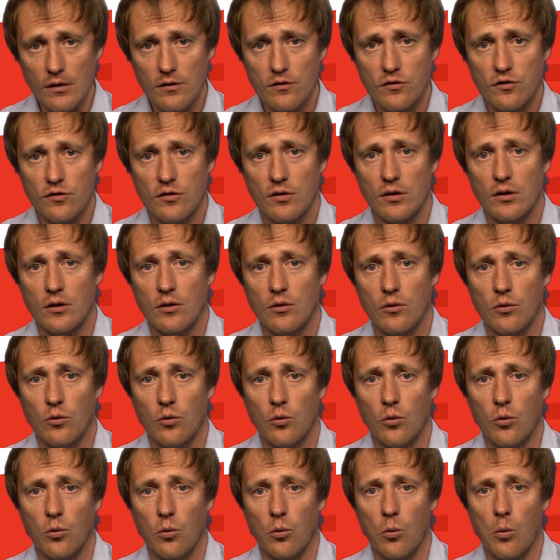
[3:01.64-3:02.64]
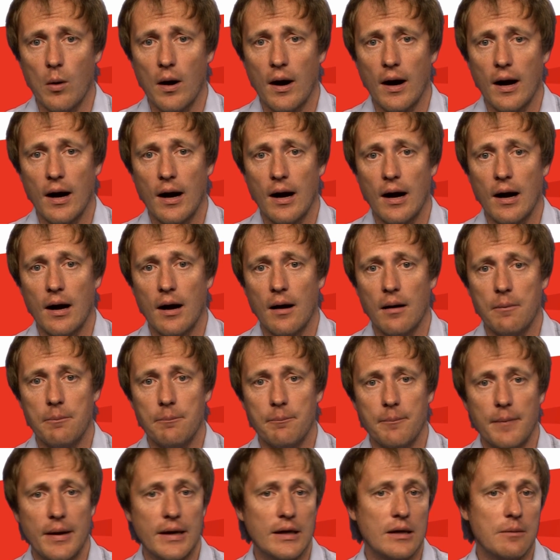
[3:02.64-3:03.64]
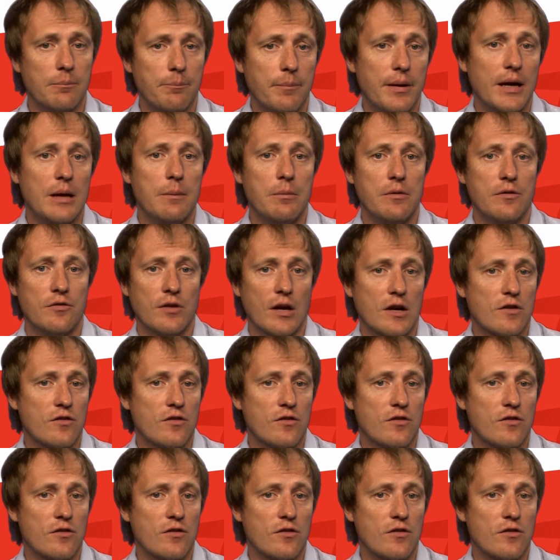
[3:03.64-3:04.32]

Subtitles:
So making babies is